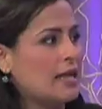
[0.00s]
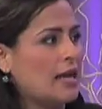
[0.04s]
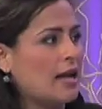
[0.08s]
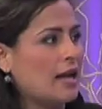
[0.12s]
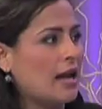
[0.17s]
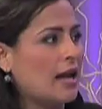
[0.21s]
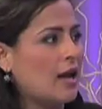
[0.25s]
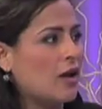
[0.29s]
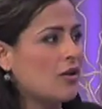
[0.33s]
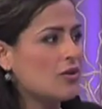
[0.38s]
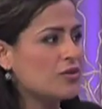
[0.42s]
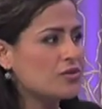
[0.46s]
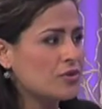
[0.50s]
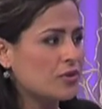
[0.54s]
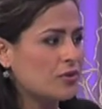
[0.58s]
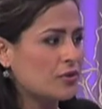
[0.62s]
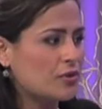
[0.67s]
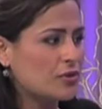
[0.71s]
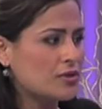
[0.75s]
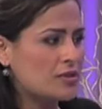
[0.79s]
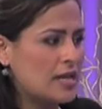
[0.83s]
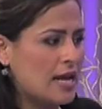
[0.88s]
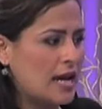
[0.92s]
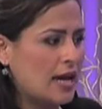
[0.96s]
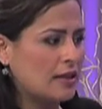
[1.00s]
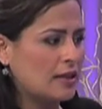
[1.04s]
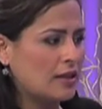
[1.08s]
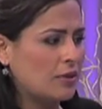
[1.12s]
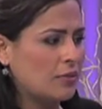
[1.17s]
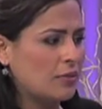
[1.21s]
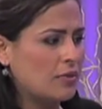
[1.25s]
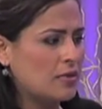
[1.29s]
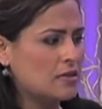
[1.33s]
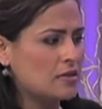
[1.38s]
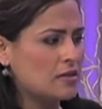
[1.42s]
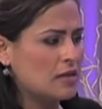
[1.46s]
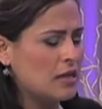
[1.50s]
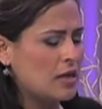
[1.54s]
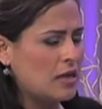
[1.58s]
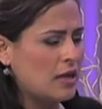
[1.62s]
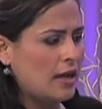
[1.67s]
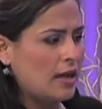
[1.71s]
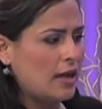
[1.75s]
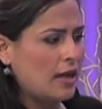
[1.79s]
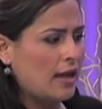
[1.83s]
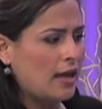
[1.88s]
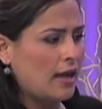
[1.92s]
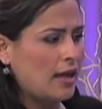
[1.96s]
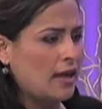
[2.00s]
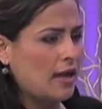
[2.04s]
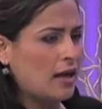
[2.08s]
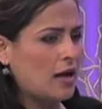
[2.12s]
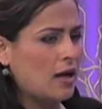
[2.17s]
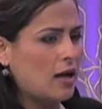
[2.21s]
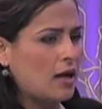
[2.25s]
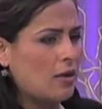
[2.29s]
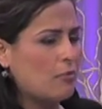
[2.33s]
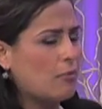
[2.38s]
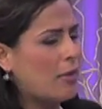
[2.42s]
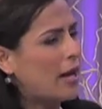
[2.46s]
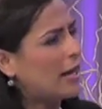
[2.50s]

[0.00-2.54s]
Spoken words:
thing, I also understand there was a